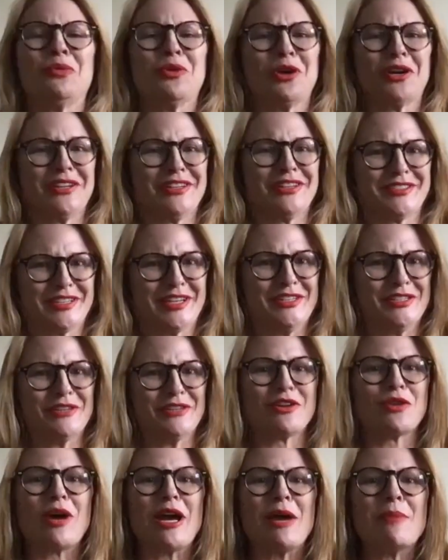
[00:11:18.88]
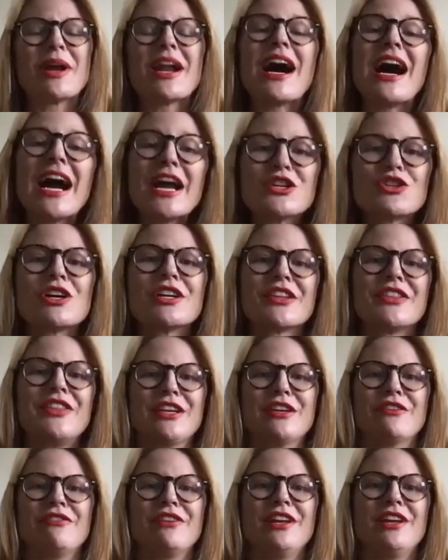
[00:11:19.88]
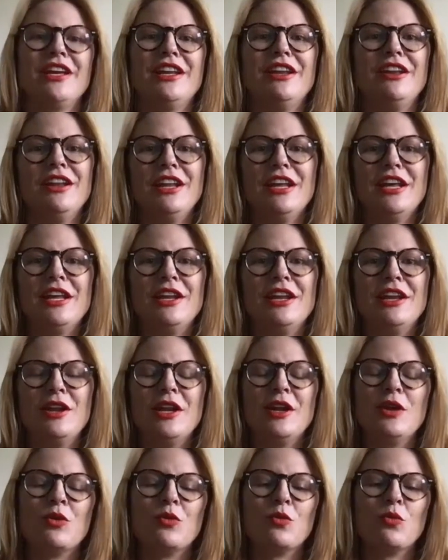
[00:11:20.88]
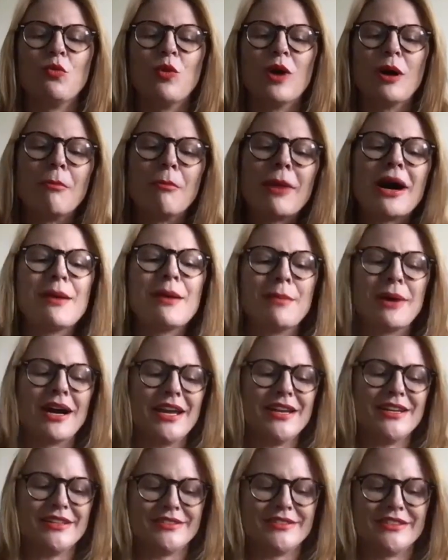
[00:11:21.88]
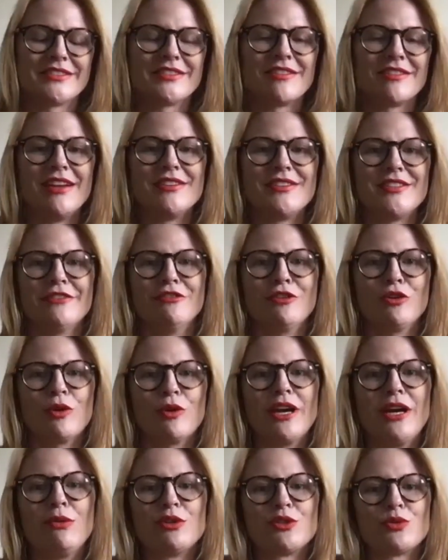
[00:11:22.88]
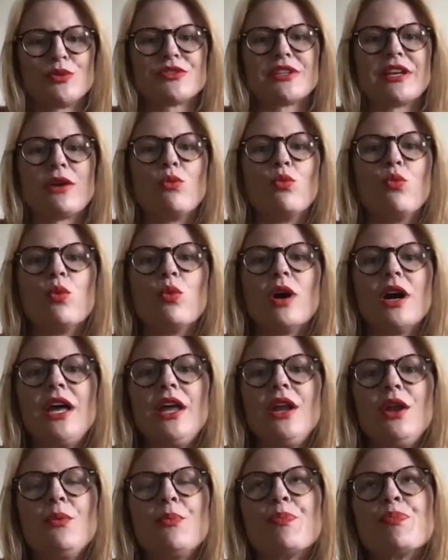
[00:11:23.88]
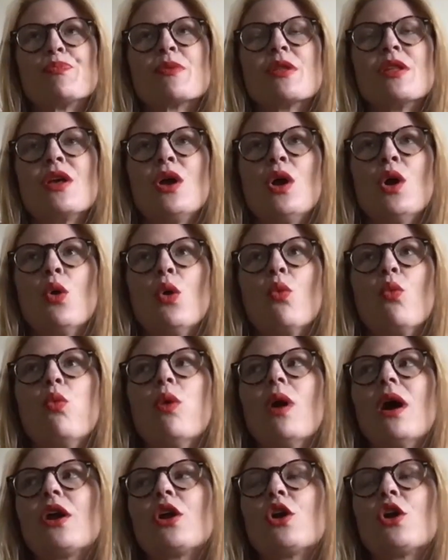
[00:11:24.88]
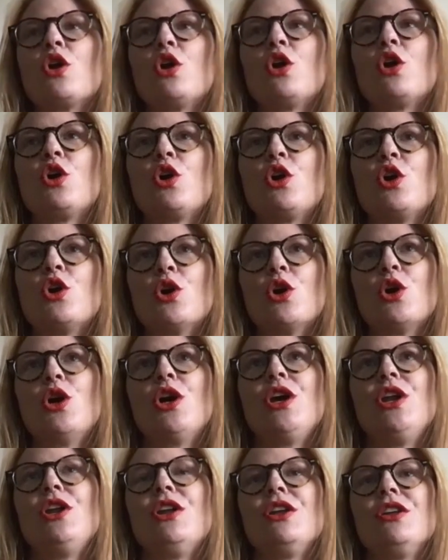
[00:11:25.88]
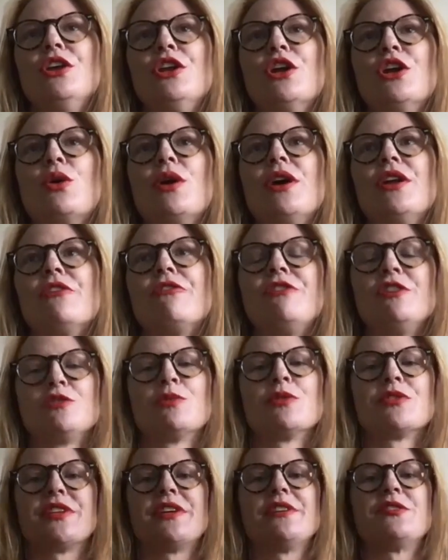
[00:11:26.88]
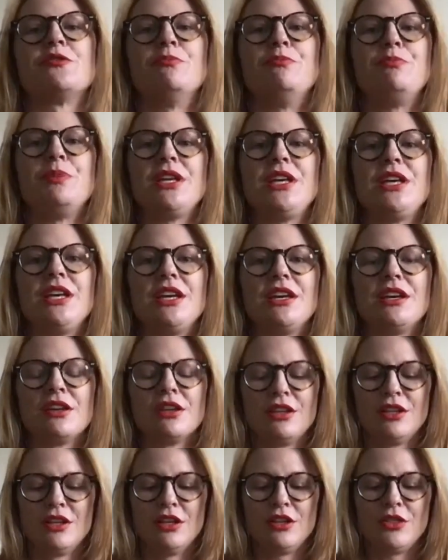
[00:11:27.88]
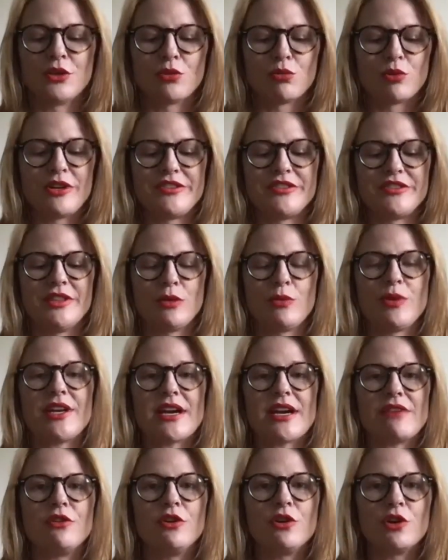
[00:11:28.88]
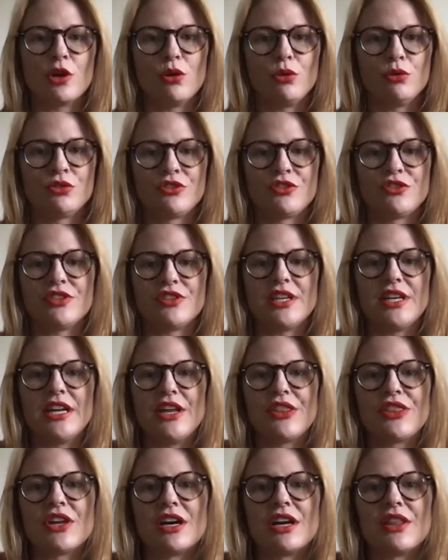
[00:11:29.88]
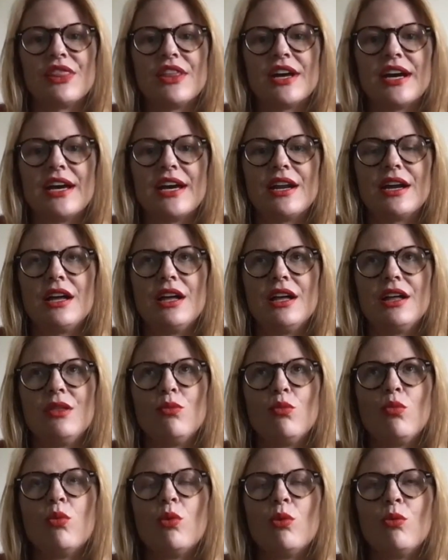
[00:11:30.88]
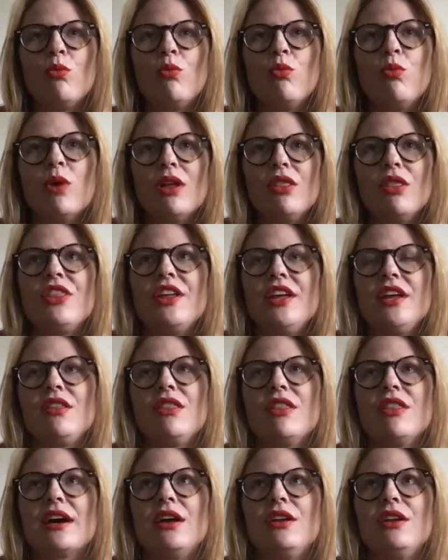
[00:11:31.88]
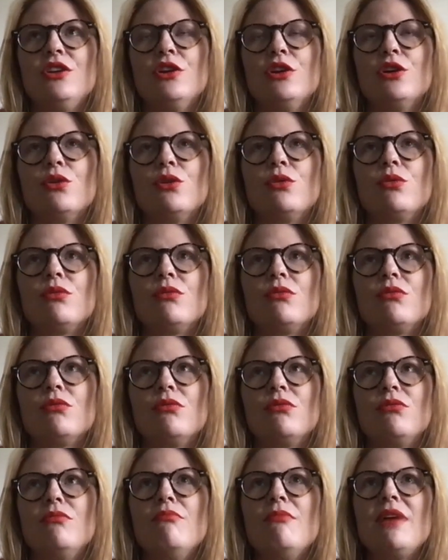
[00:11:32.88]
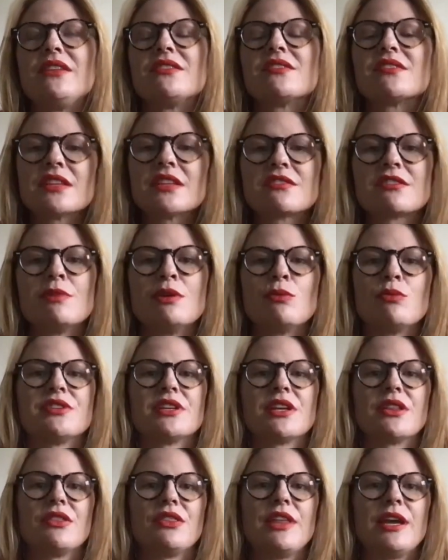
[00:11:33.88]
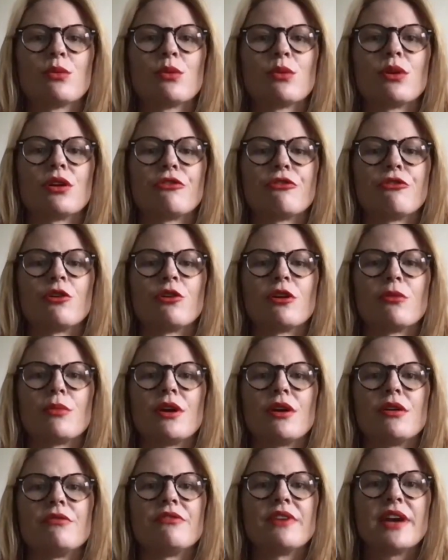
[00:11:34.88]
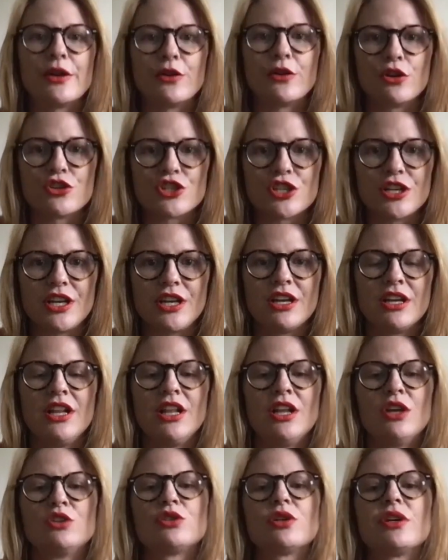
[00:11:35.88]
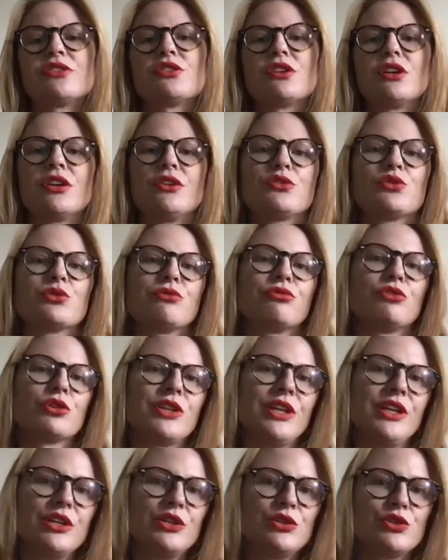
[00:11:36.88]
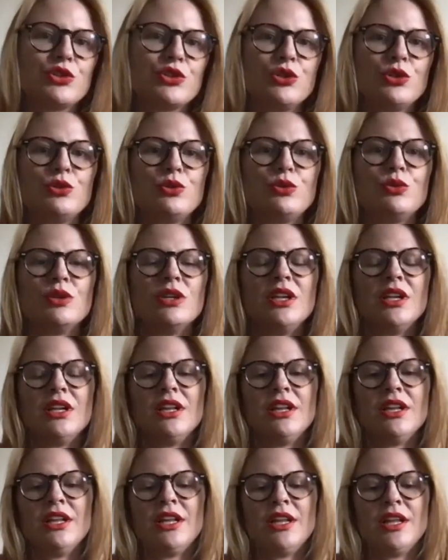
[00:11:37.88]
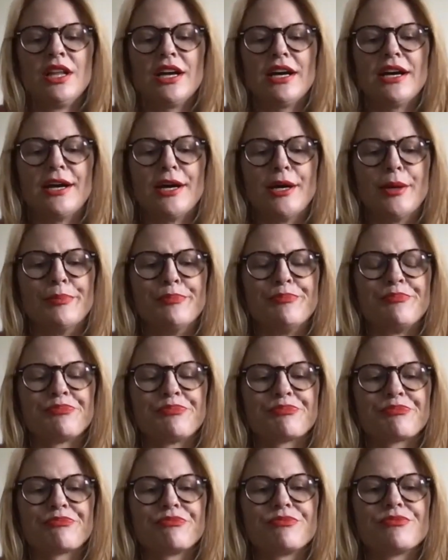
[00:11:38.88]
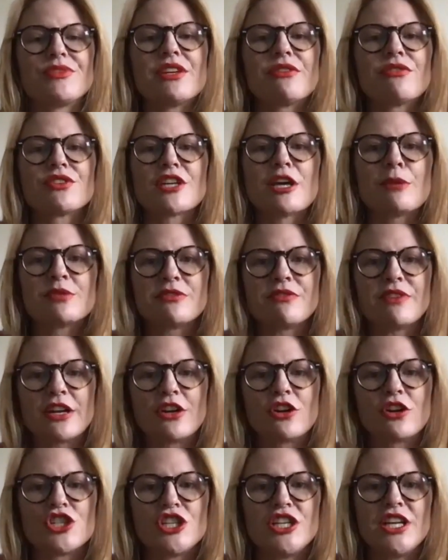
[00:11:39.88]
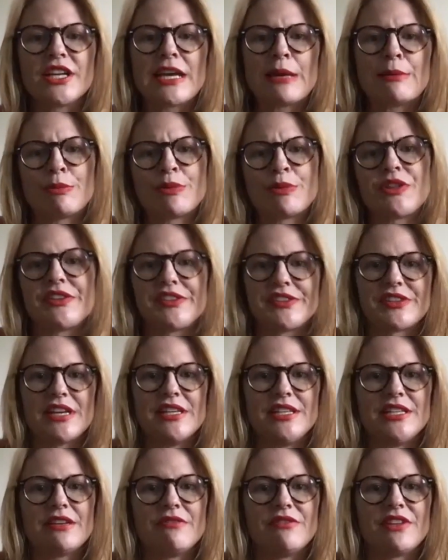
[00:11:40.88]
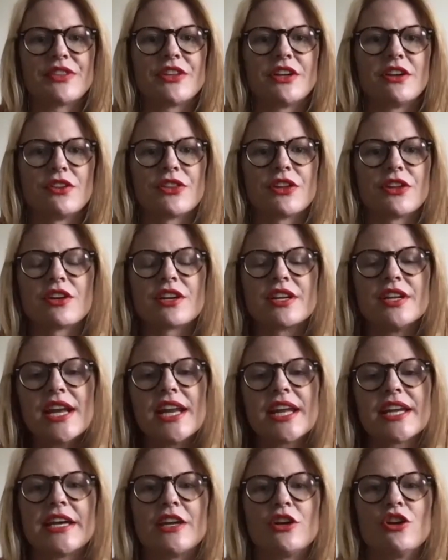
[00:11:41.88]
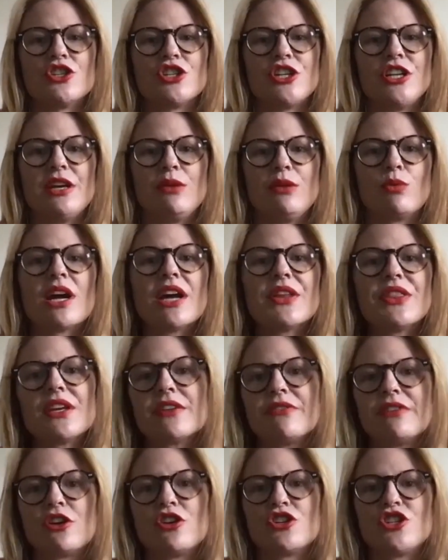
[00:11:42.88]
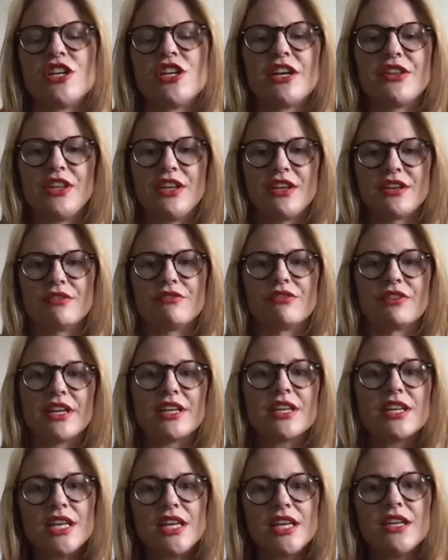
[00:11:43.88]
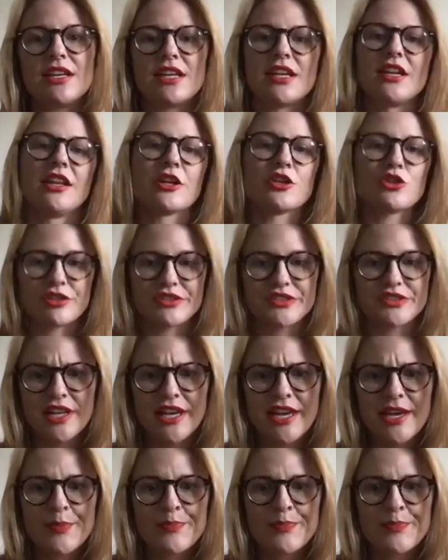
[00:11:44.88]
in a scientific way, but I tried to think of it in what my mind is a scientific way, which was like, what could, you know, in a feasible sense be the reason that we have ghosts? And I thought that one thing that, you know, made sense to me was that they were a form of energy. So I started sort of looking into different types of energy and came up with this idea that they're kinetic energy. And when I think of energy, I think of like heat and electricity.